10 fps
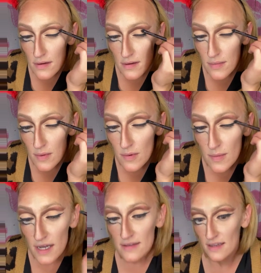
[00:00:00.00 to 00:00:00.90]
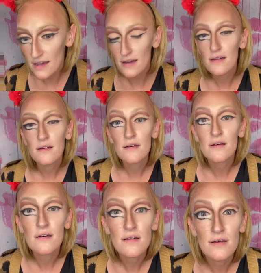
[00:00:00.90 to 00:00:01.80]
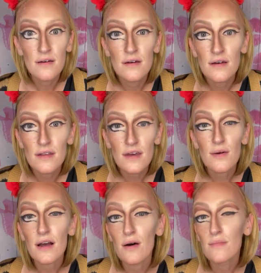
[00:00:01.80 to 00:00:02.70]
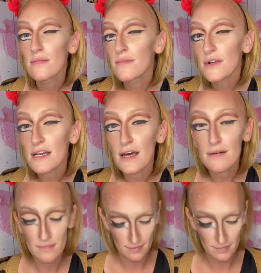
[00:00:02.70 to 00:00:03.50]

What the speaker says: people might see it. There we go, pretty good.